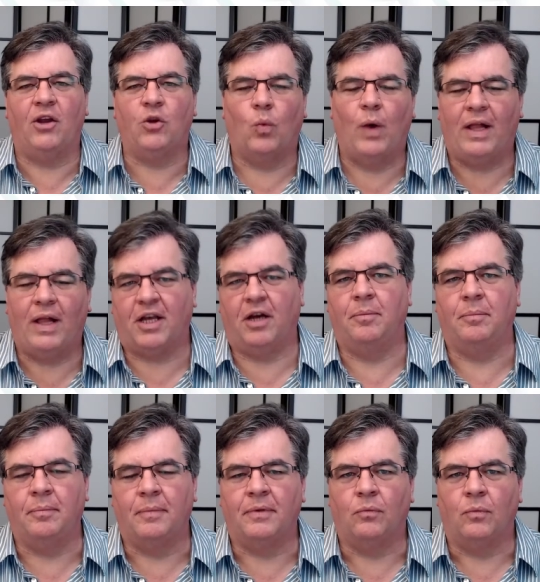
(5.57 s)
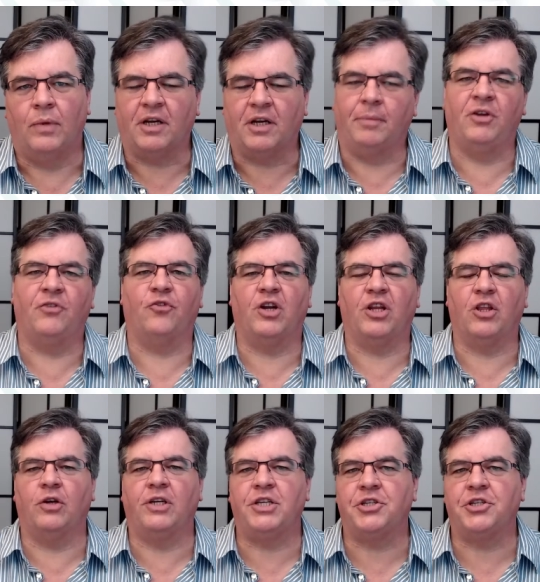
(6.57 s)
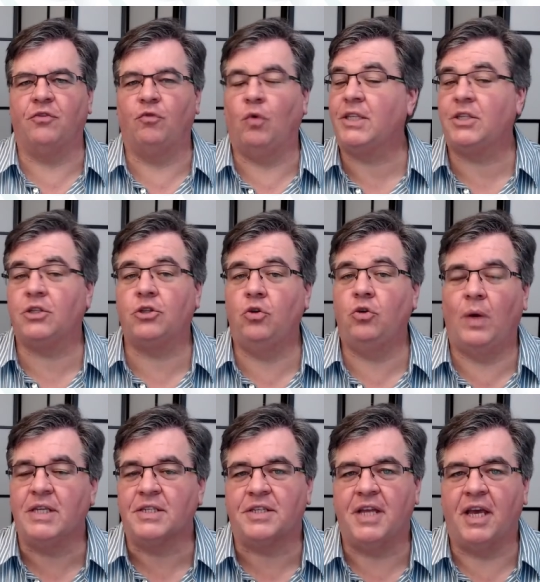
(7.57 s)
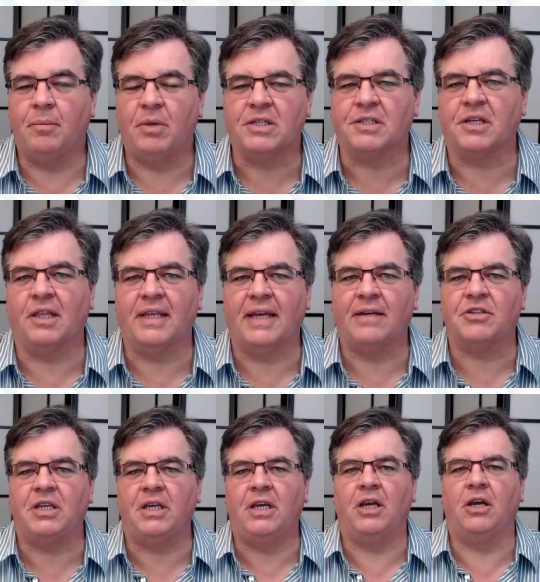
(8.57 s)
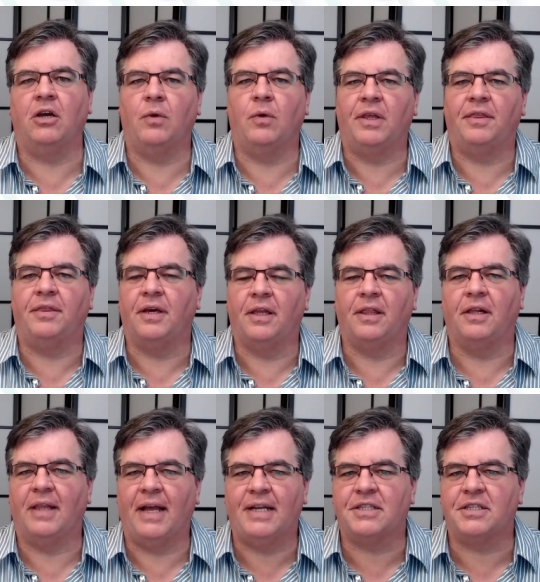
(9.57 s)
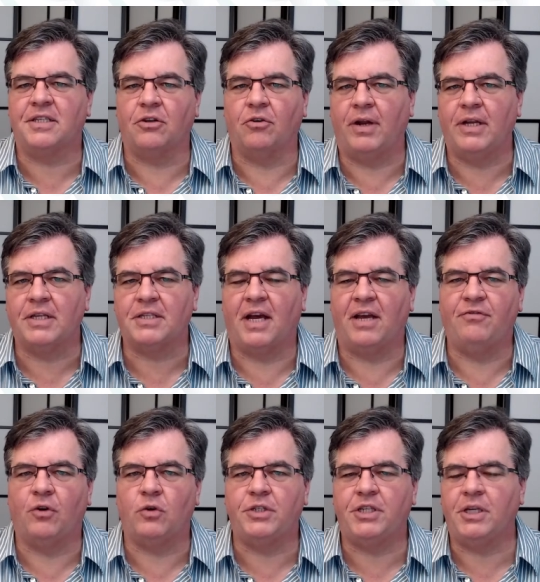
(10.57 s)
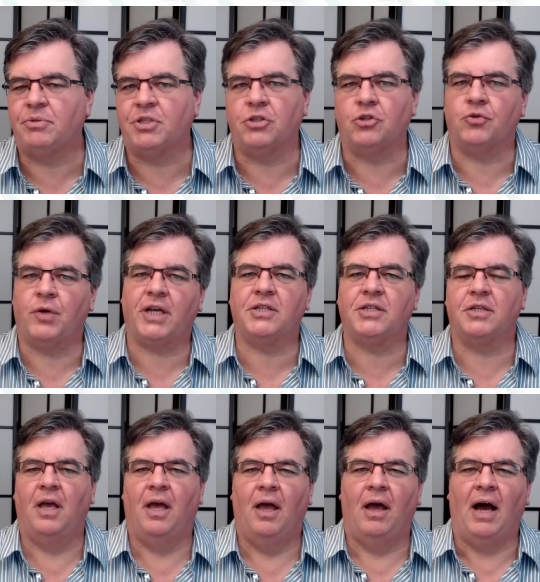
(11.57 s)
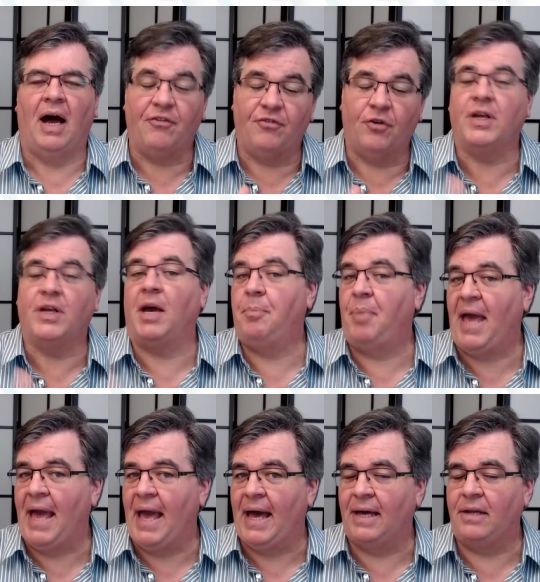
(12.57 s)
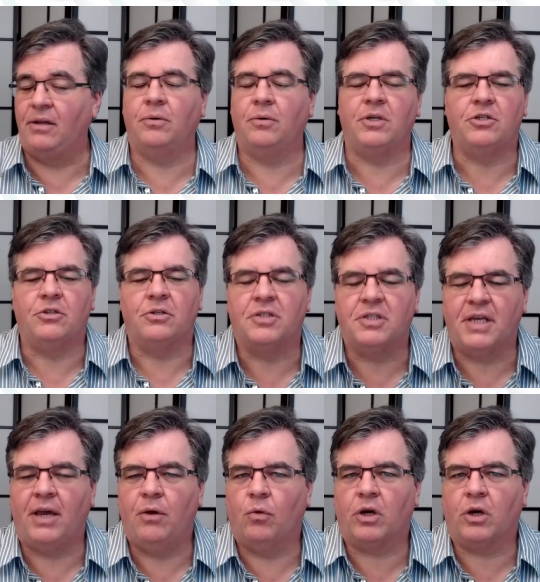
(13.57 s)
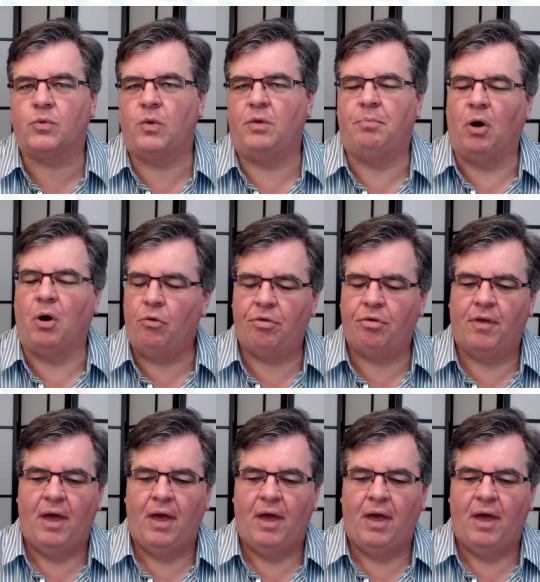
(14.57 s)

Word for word: welcome. Welcome in for another edition of What's New Wednesday. Bill Sklodowski here with uh, the latest and greatest iPhone tips and tricks. iPhone iPad, we should say, works with both.